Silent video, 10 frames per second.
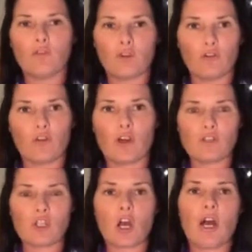four or five
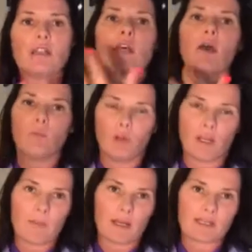strides, bring
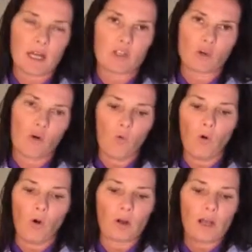it back down to a
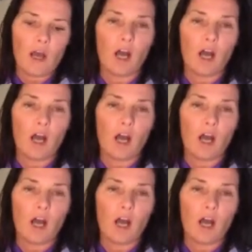walk.